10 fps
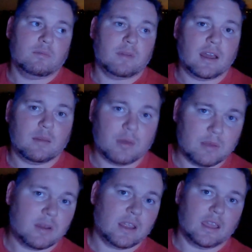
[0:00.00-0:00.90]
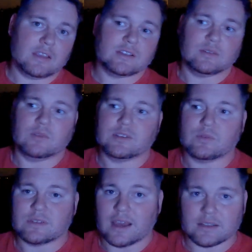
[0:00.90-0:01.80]
my pain medication, which
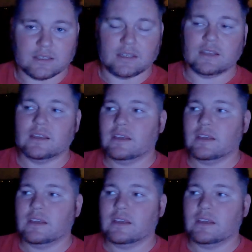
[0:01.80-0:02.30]
was Oxy.